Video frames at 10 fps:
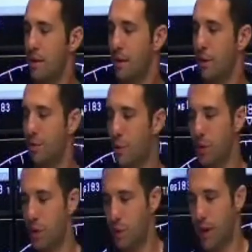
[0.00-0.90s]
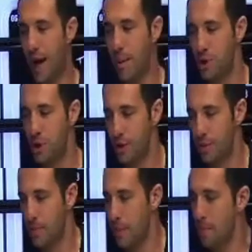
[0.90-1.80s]
There's VOR/LOC capture.
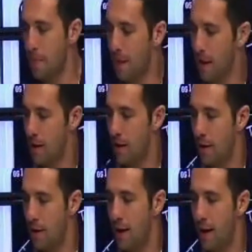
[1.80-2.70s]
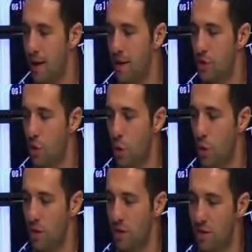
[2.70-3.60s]
Heading to
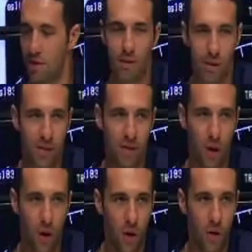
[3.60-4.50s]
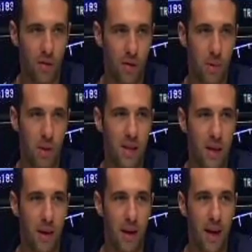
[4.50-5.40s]
course is the call. So I'm going to take
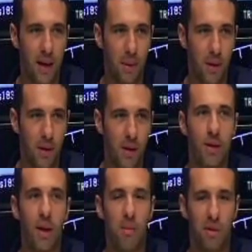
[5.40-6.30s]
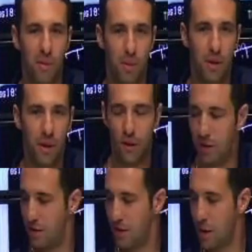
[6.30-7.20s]
my heading bug on the MCP that you can
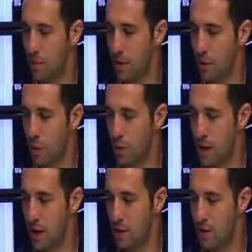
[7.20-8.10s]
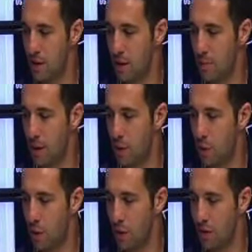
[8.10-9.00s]
see, and I'm going to rotate it to the inbound
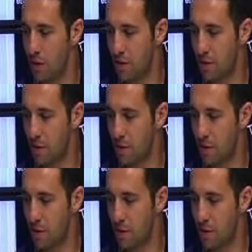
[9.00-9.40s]
course.